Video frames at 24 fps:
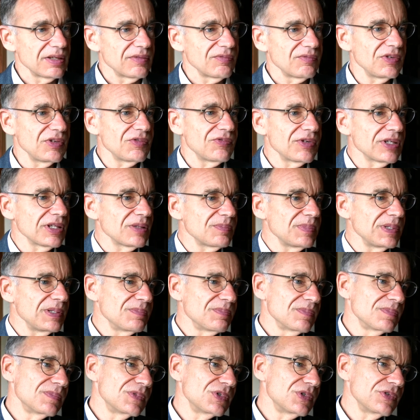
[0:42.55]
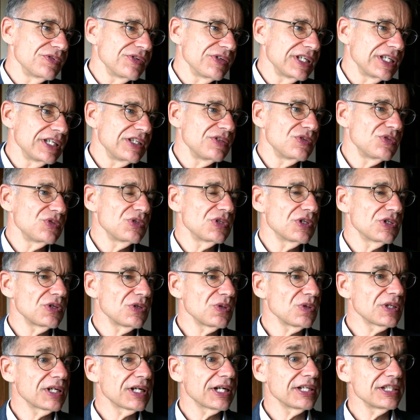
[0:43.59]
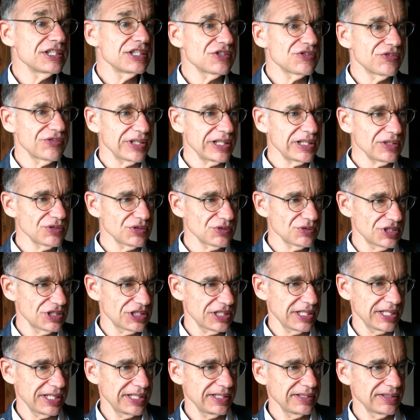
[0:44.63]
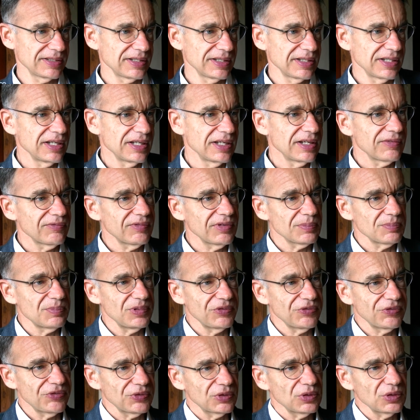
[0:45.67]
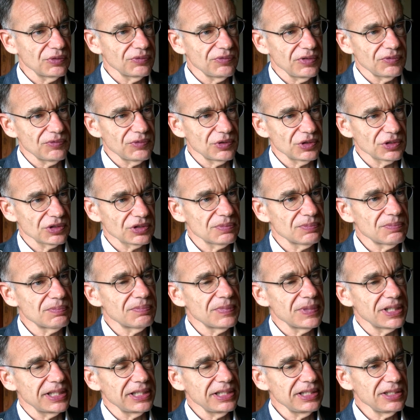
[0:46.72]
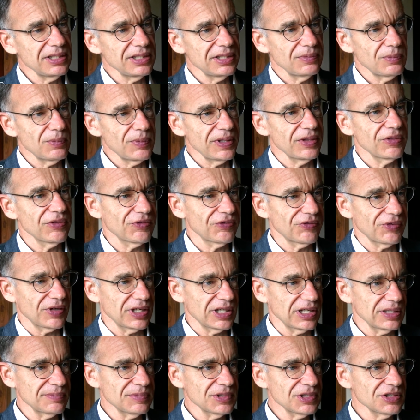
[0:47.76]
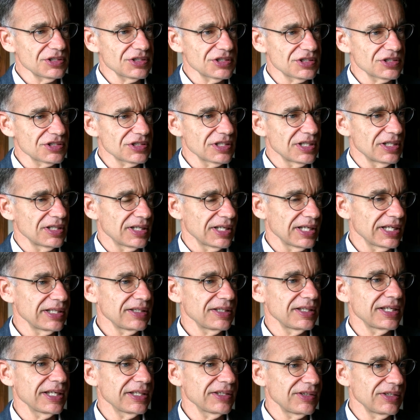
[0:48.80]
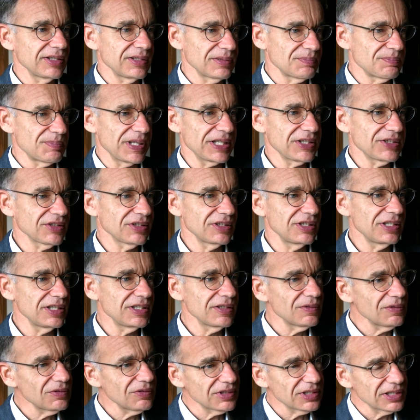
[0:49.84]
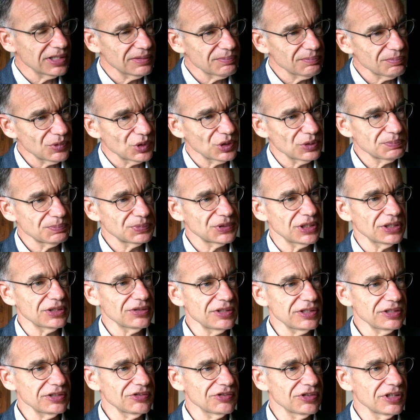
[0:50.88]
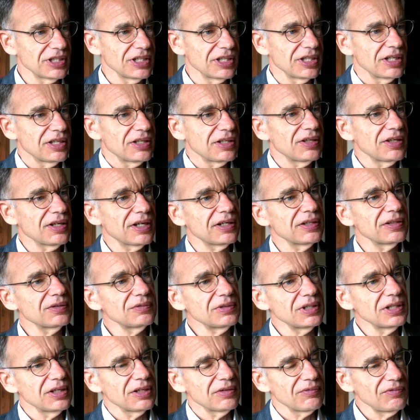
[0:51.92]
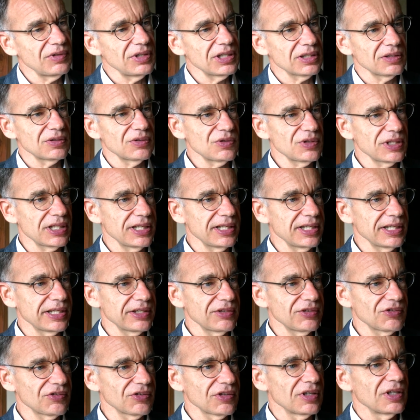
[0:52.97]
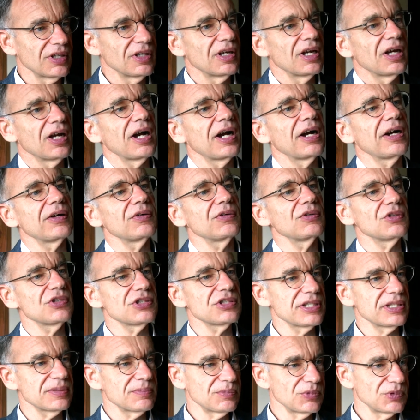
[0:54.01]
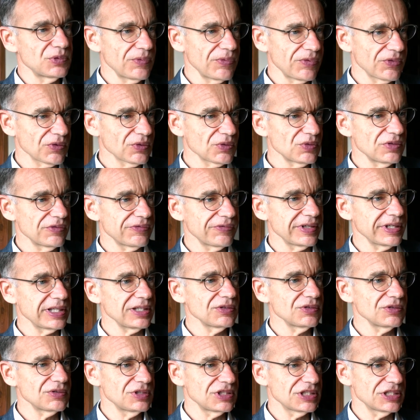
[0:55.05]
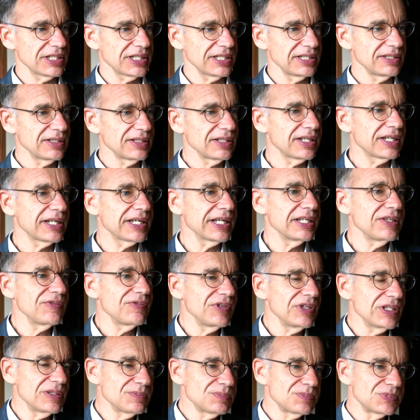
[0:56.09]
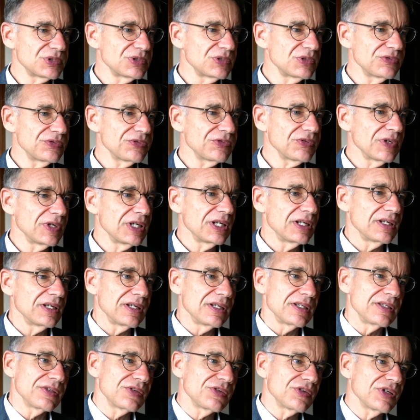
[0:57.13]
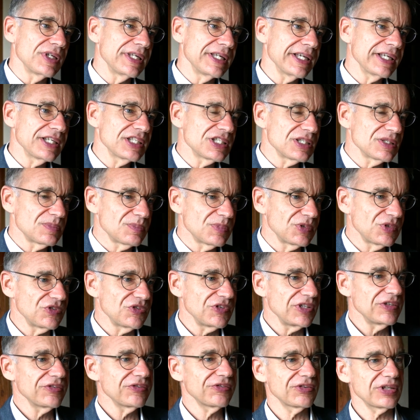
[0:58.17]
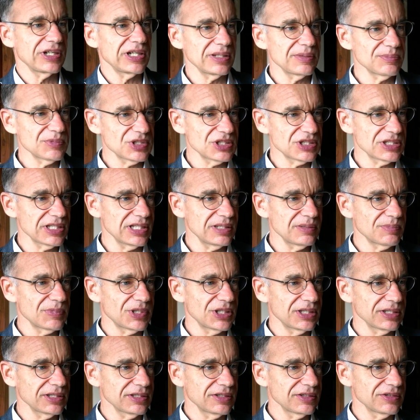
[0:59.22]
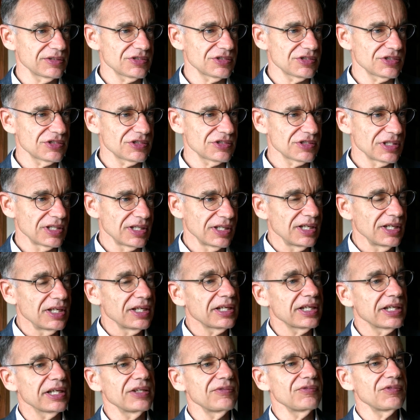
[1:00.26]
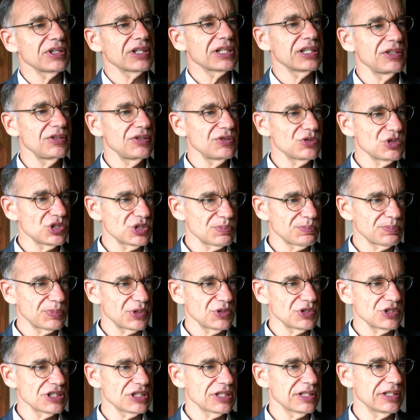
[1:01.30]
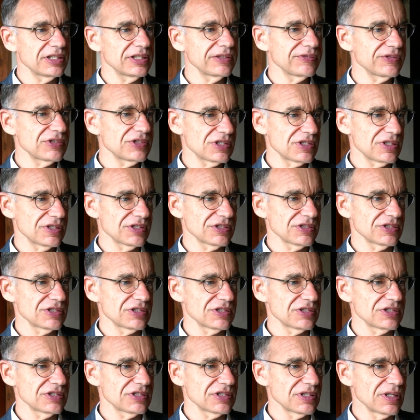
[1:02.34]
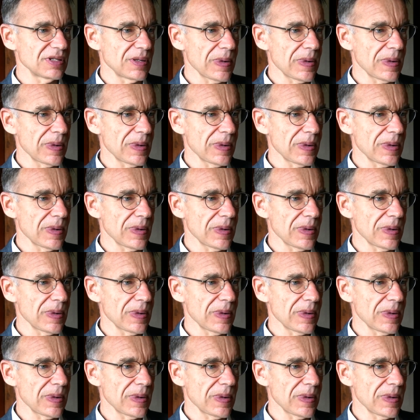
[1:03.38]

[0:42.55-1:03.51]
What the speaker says: We will be moving into the whole rice value chain, where before we worked mainly with farmers and getting a better yield and more product. Now we are looking at how does that move through the value chain? Can we improve the connection between farmers and markets? Can we reduce post-harvest losses?